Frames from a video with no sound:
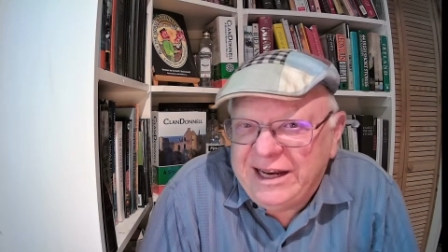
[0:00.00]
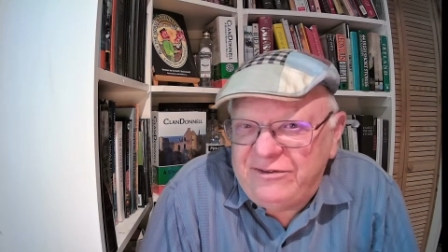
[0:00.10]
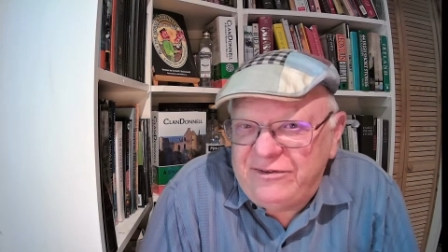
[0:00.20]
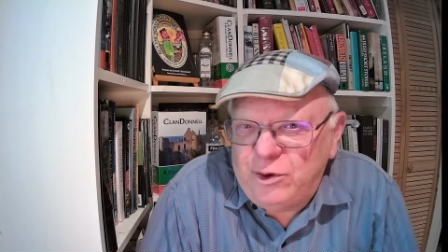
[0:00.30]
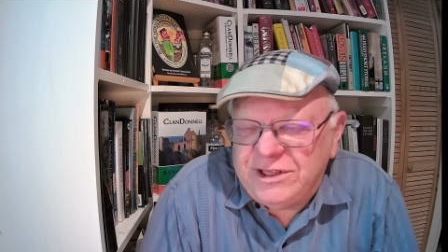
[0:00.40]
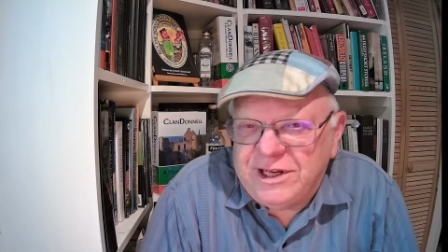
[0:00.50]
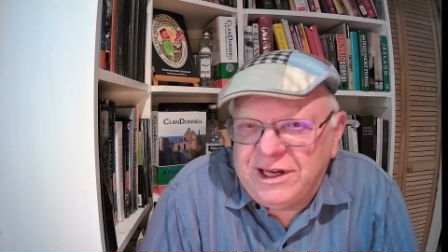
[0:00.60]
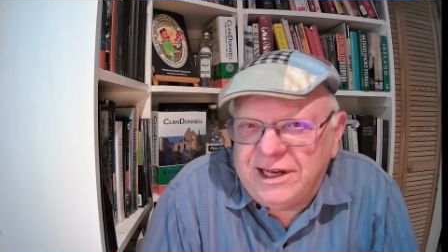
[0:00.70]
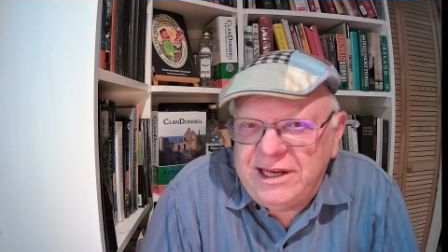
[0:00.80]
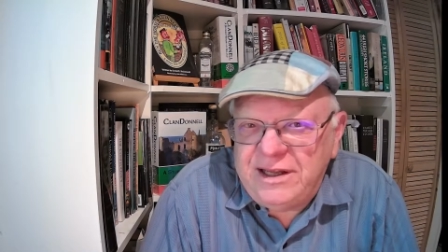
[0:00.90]
Now,
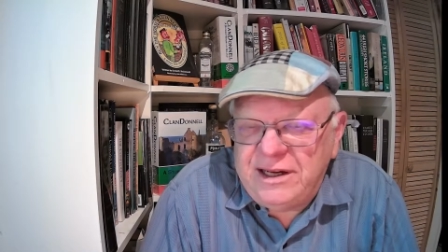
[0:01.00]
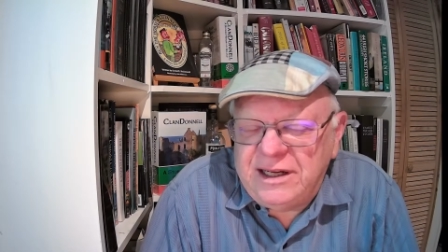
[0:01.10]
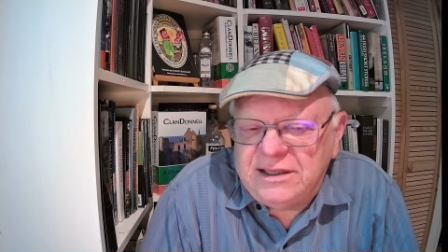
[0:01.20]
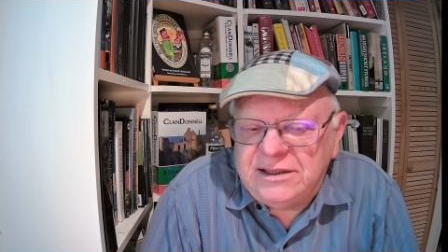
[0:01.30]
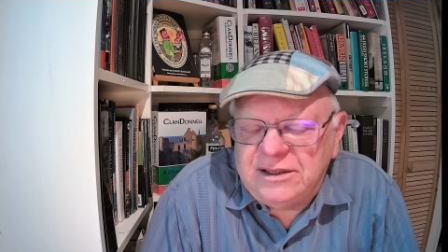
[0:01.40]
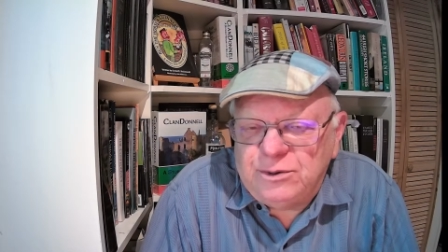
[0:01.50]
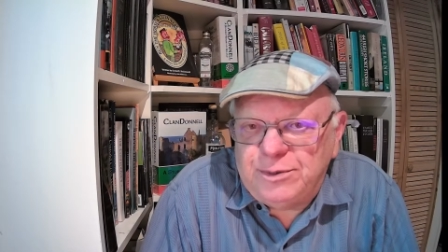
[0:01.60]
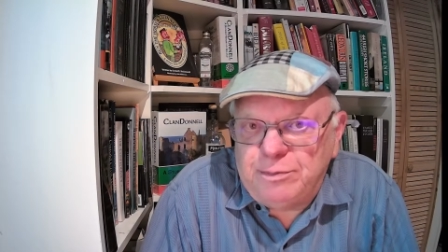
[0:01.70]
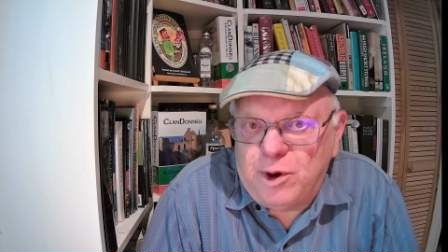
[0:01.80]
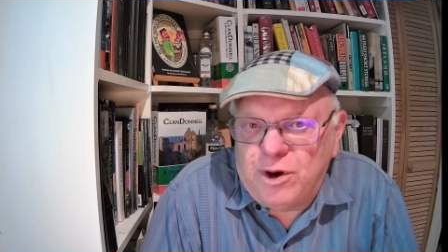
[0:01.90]
fortunately,
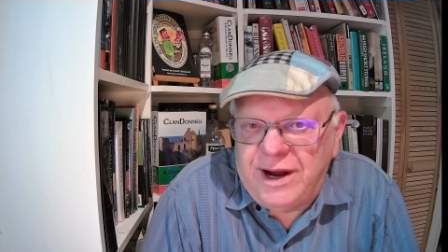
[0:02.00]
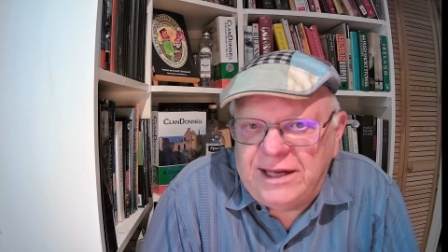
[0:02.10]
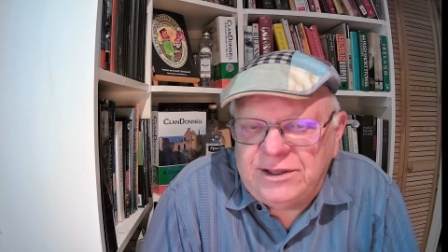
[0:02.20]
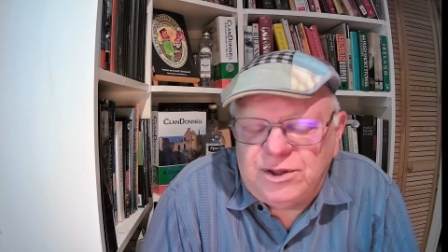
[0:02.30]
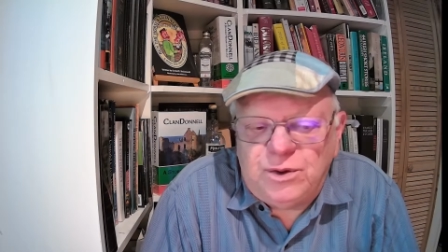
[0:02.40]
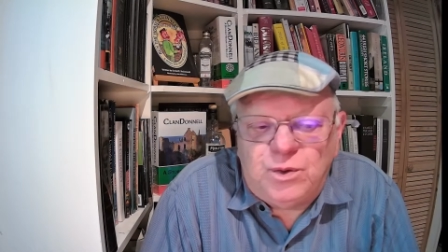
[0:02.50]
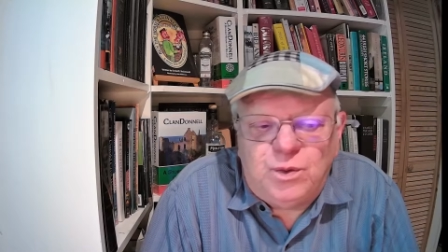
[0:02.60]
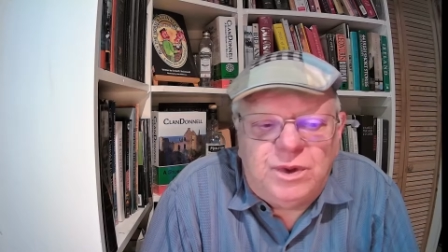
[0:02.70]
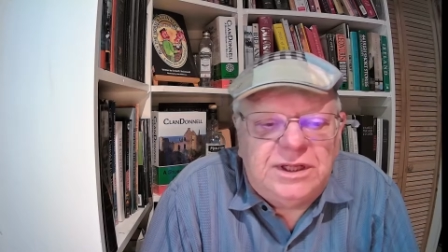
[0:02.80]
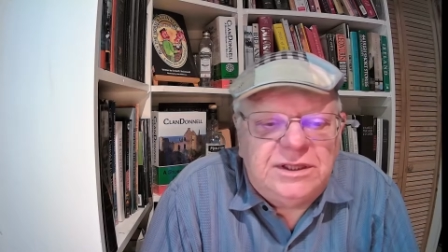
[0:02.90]
those morons
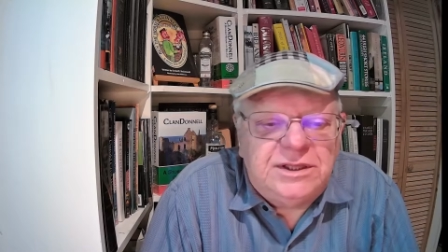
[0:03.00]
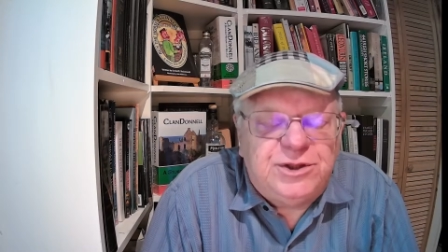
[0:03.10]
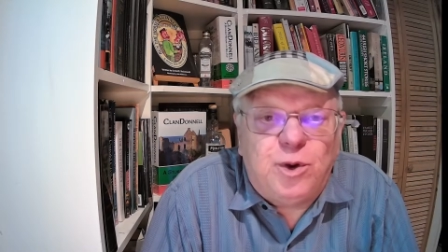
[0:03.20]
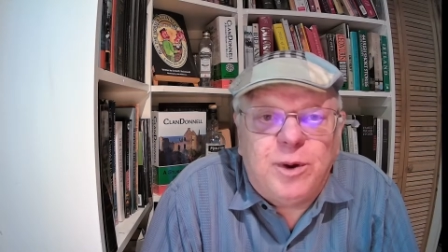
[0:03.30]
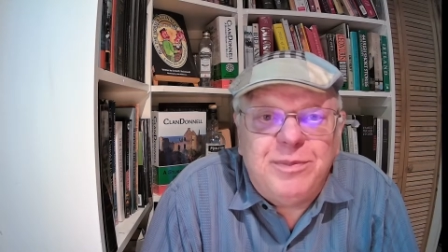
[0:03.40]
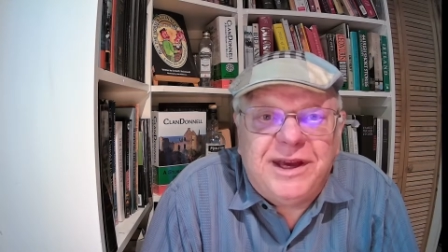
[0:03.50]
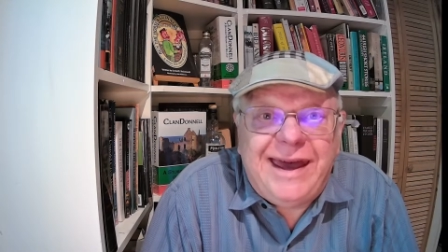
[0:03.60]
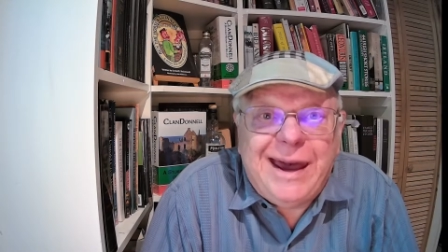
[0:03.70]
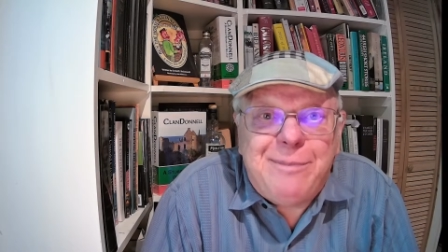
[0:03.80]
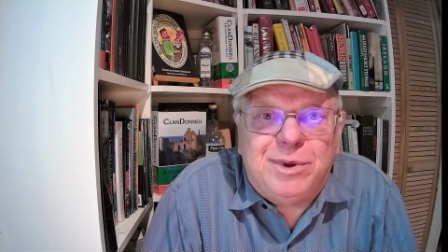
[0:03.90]
who stormed the
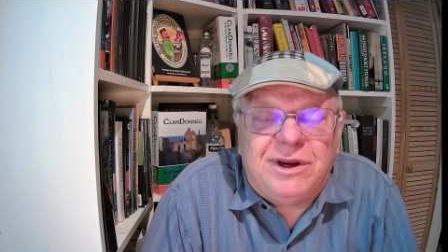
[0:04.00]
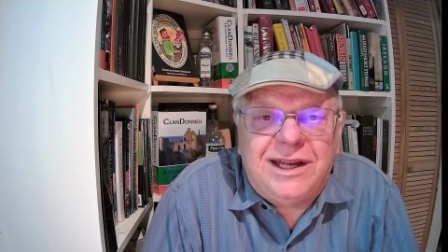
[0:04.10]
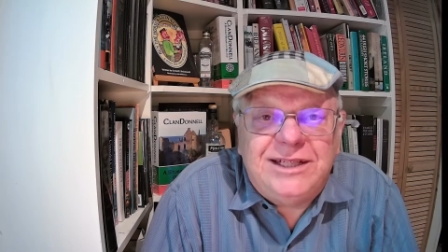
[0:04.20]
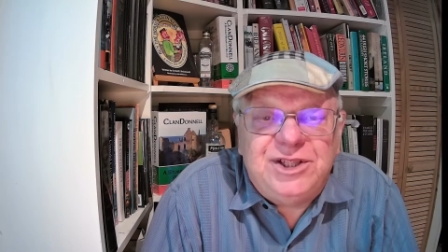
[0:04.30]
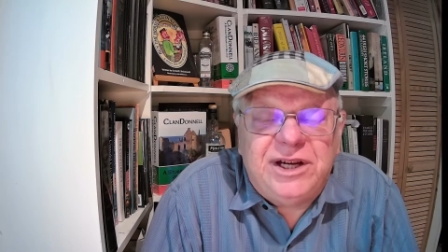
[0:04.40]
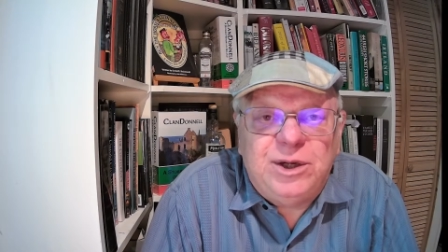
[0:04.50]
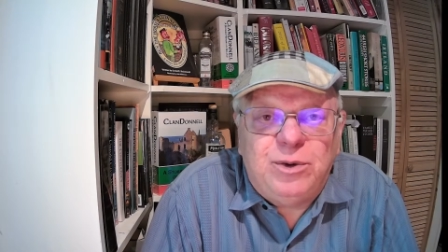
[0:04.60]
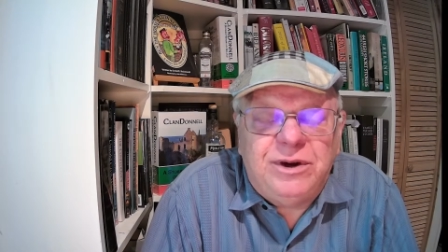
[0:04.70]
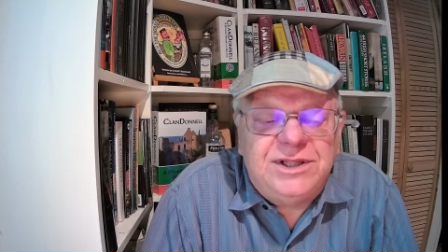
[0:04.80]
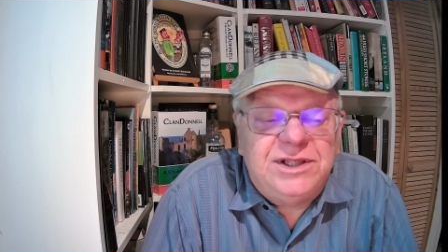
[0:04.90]
Capitol on
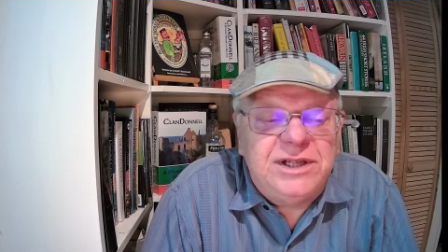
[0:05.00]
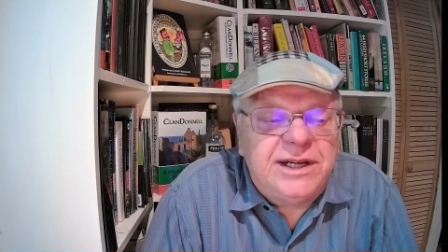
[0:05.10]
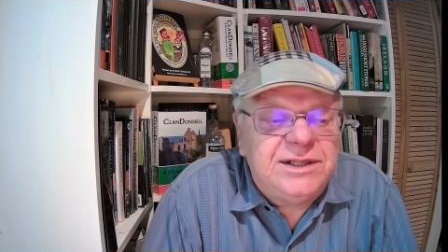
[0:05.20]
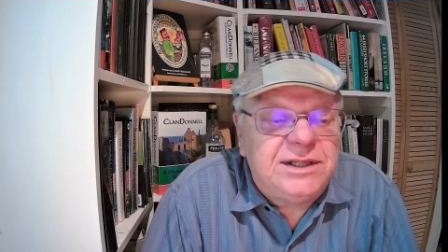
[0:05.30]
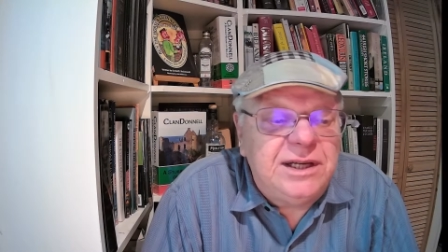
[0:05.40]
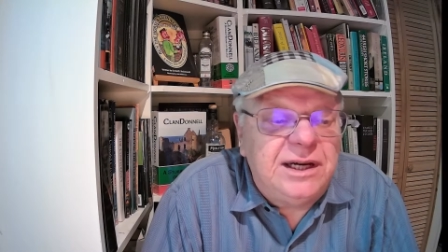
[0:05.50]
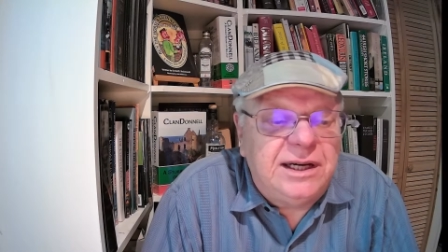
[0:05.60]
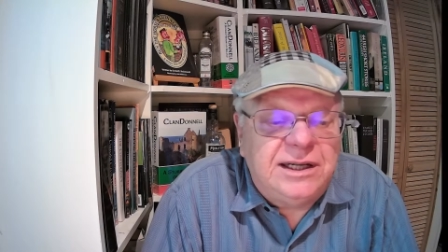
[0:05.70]
January 6th,